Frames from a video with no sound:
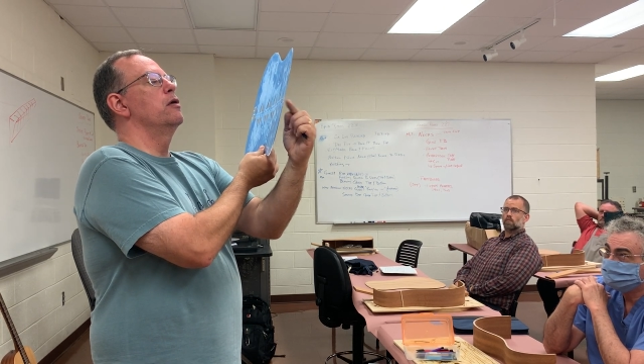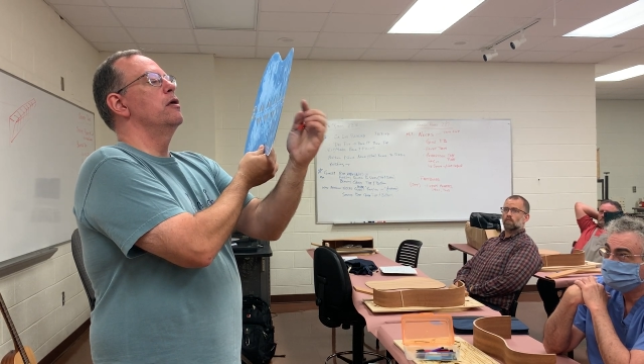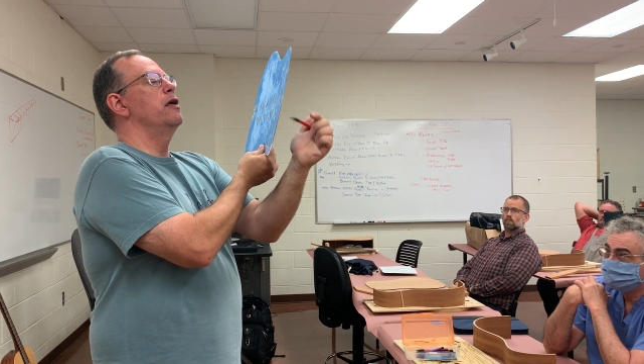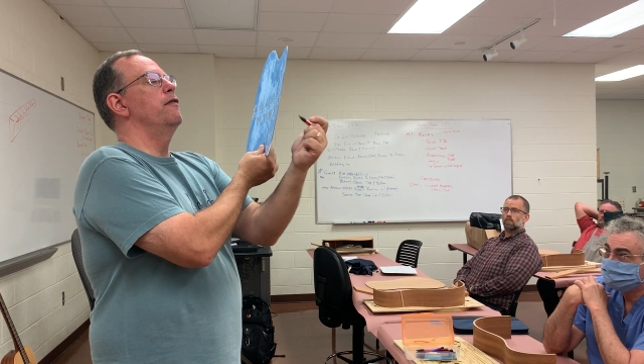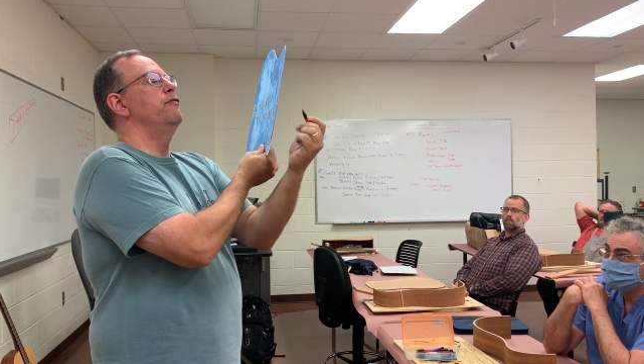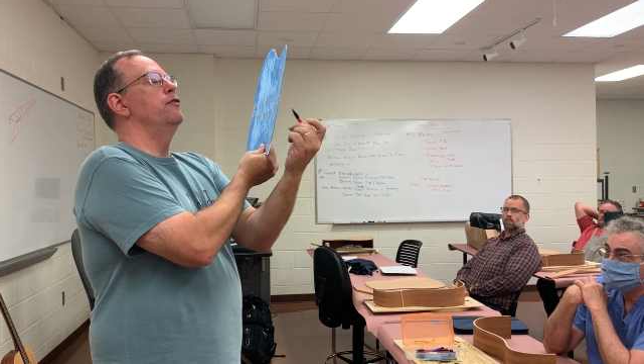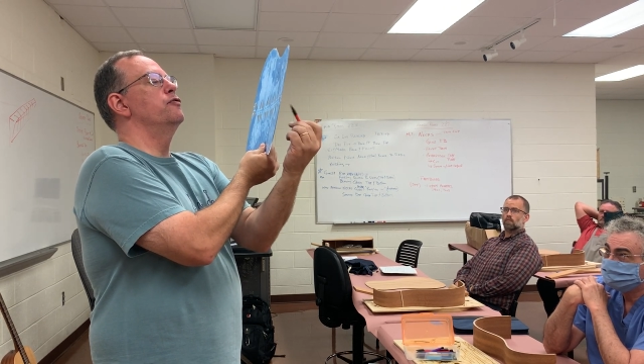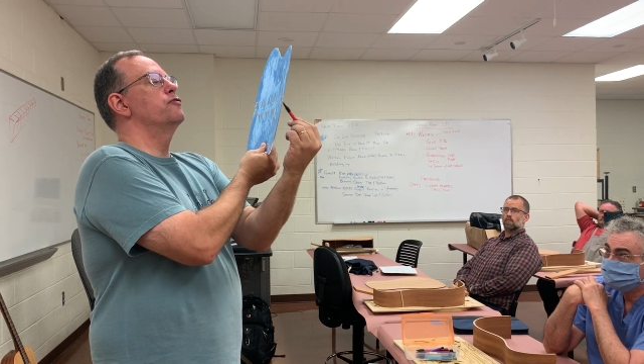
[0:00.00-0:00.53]

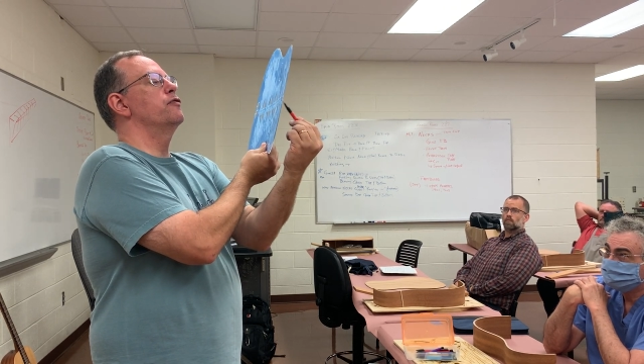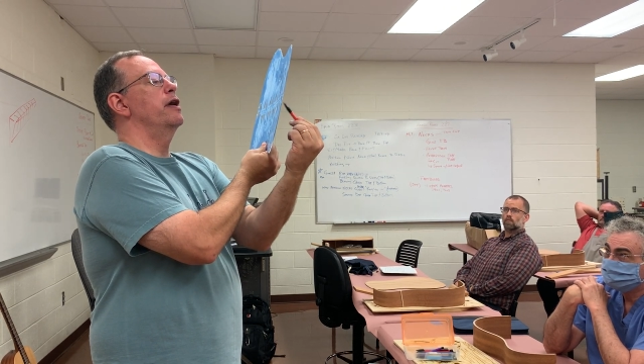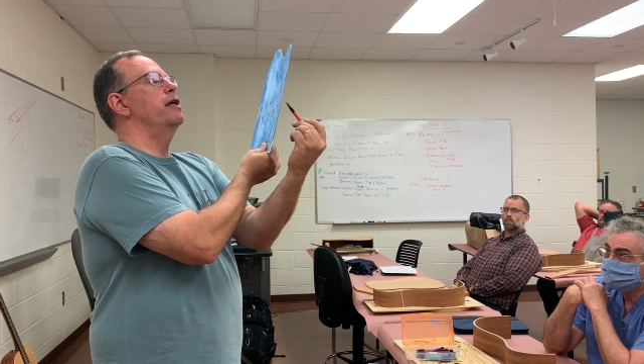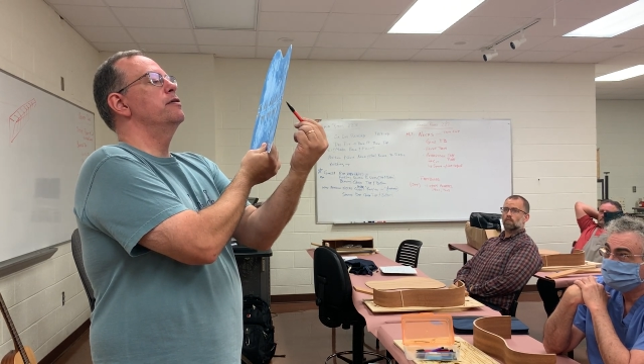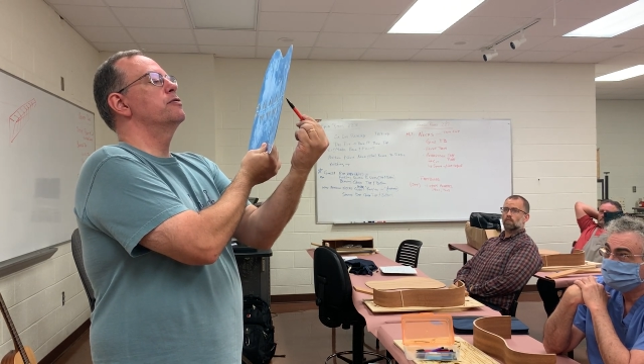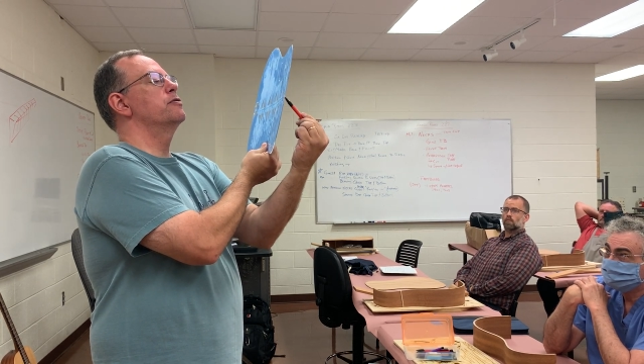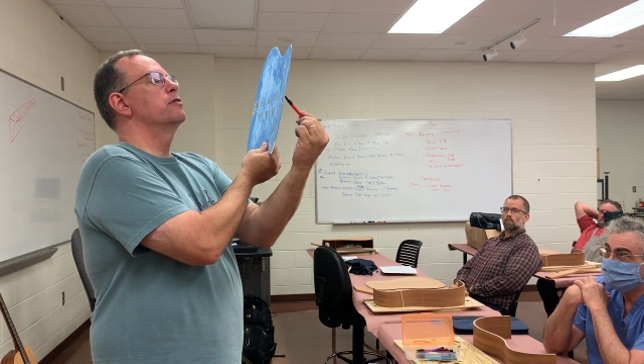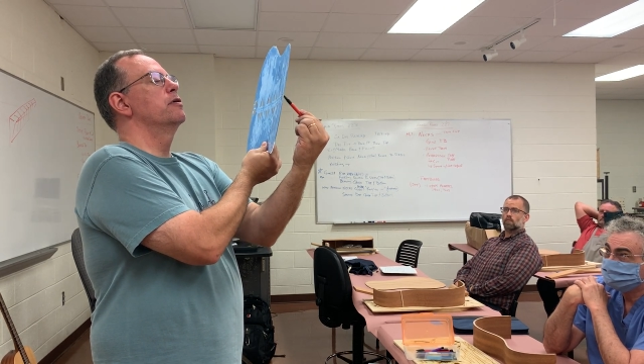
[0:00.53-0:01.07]
If you
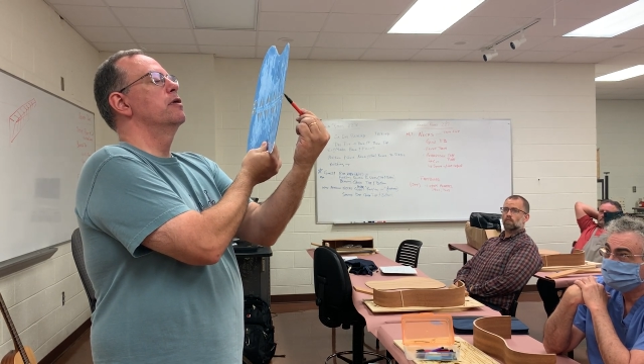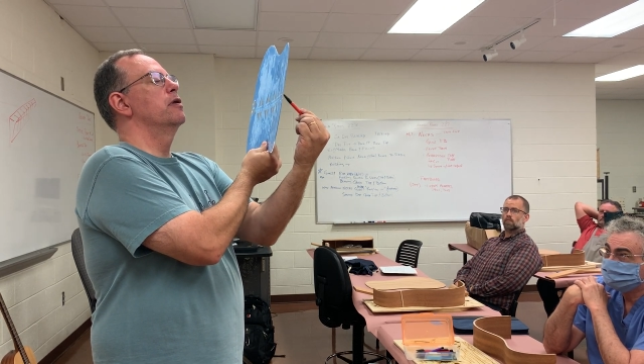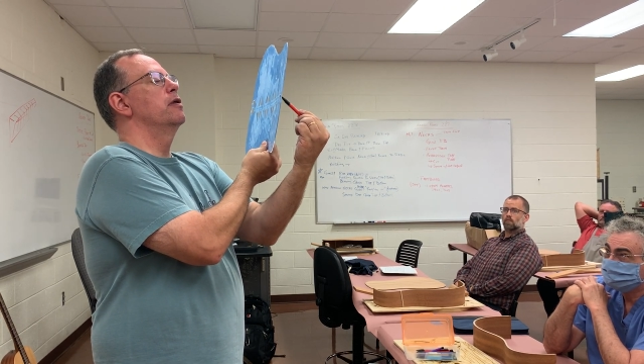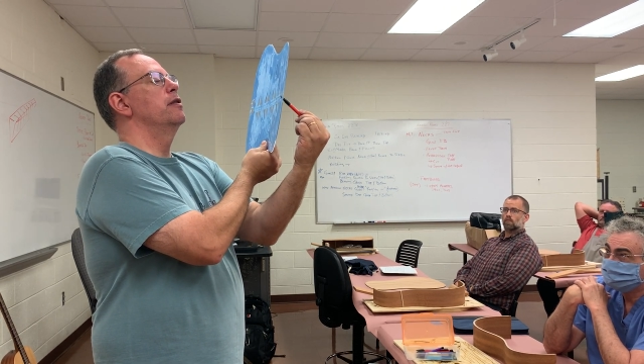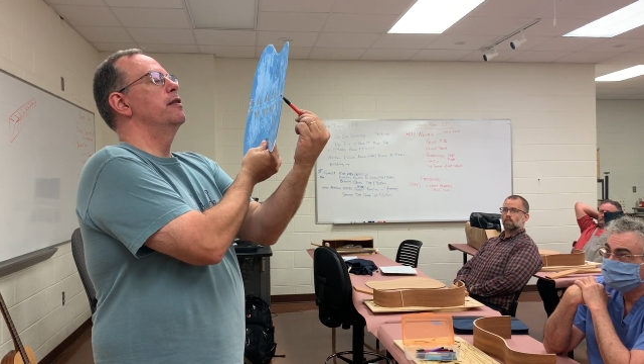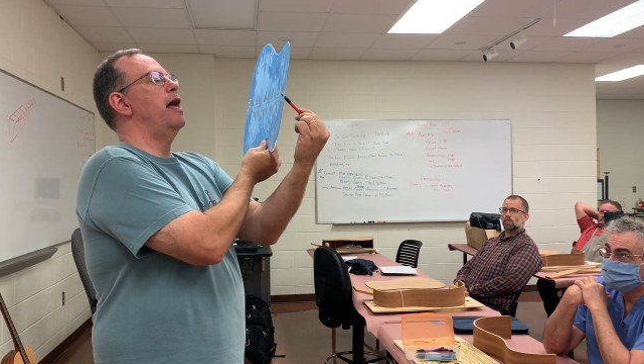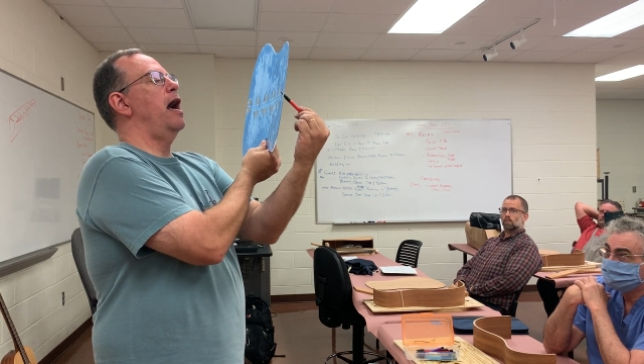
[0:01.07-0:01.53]
trace the